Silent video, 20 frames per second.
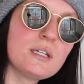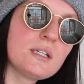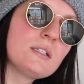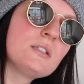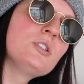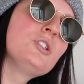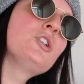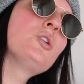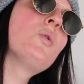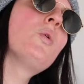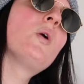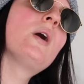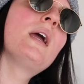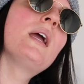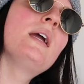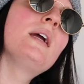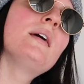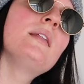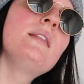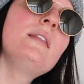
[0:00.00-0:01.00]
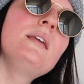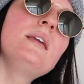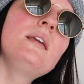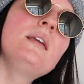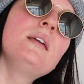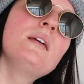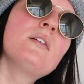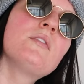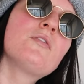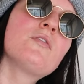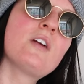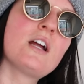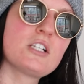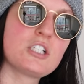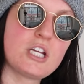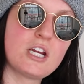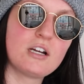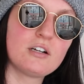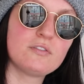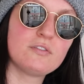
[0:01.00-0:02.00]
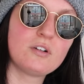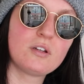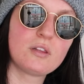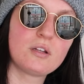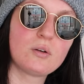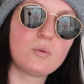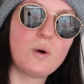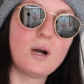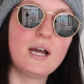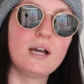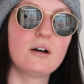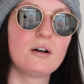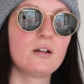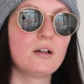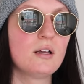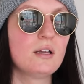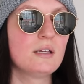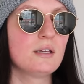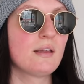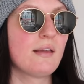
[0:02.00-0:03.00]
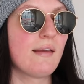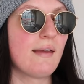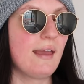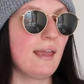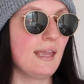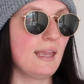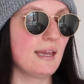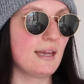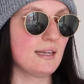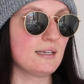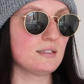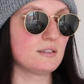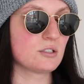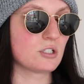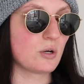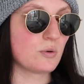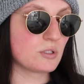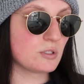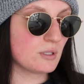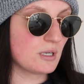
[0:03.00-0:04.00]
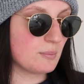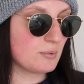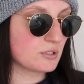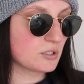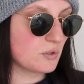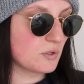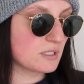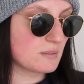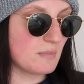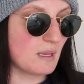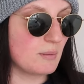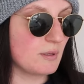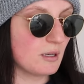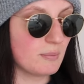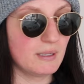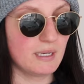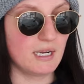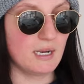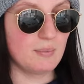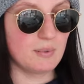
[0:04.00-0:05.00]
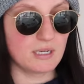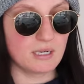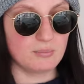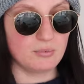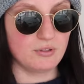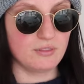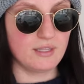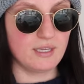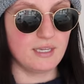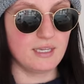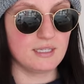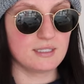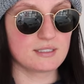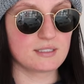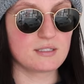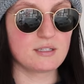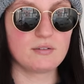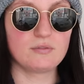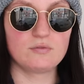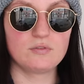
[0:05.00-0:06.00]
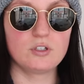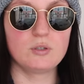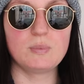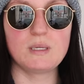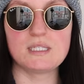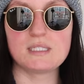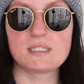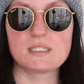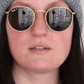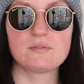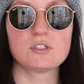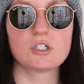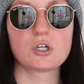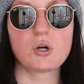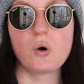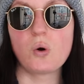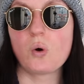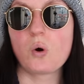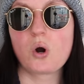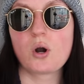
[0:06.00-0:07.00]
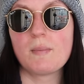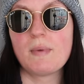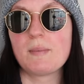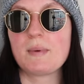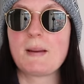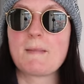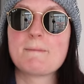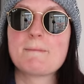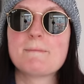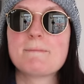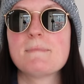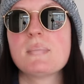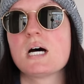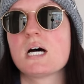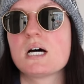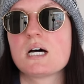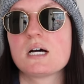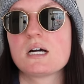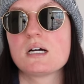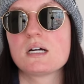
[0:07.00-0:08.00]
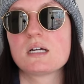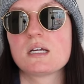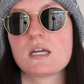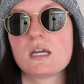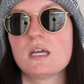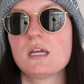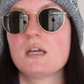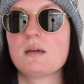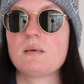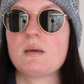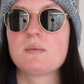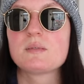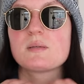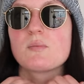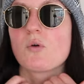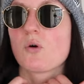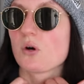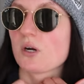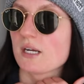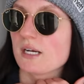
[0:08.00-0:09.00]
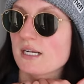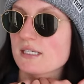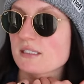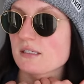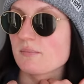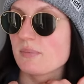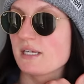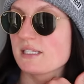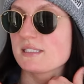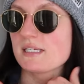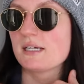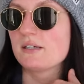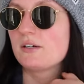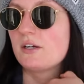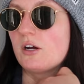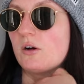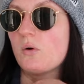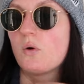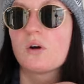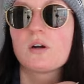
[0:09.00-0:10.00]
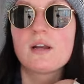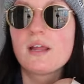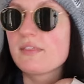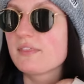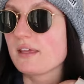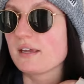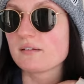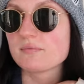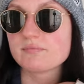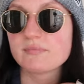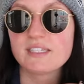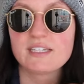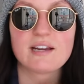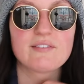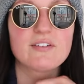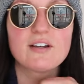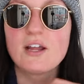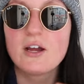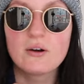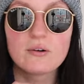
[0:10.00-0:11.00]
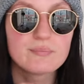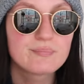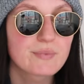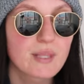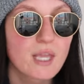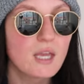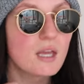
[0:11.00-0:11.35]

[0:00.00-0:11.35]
and enjoy the fresh air for a little while and go into a couple stores. Maybe I'll pick up a couple things, a few pieces of decor, maybe a mug, maybe some organizing bits, I don't know, or nothing. You never know.